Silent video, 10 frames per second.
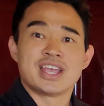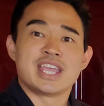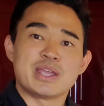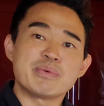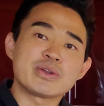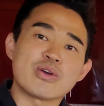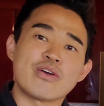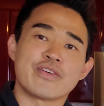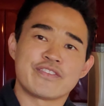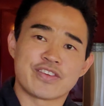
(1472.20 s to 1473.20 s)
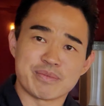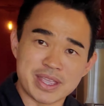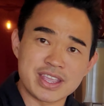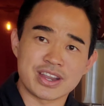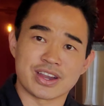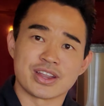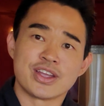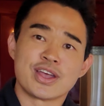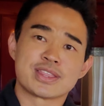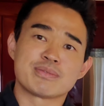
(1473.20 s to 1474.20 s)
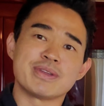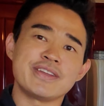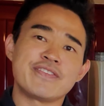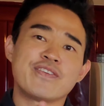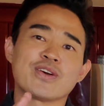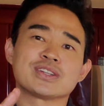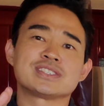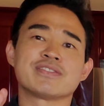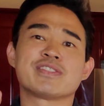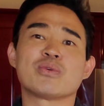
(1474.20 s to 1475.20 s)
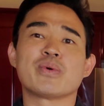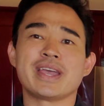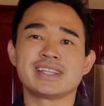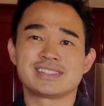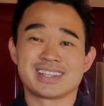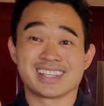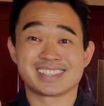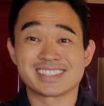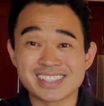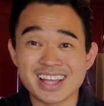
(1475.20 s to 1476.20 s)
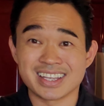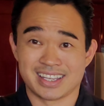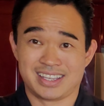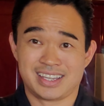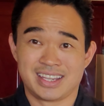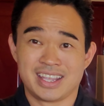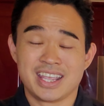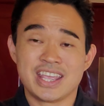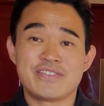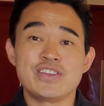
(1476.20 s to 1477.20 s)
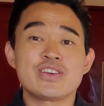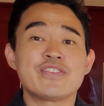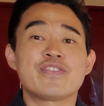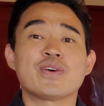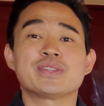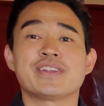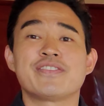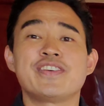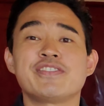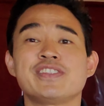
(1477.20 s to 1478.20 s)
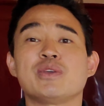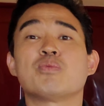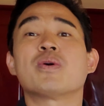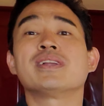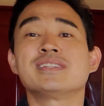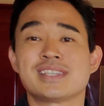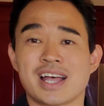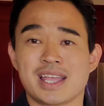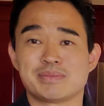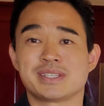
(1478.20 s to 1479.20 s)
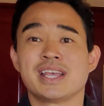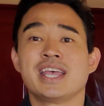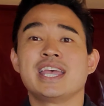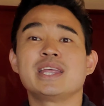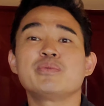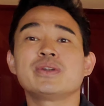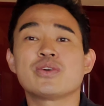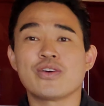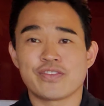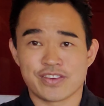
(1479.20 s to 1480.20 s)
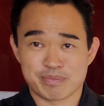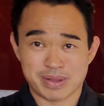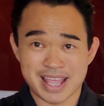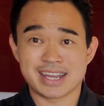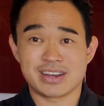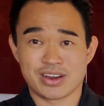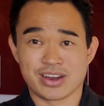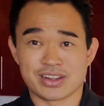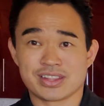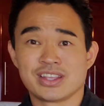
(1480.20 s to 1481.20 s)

it would go from here 3/4 of the way to the sun. If you could fold it 51 times, it would go from planet Earth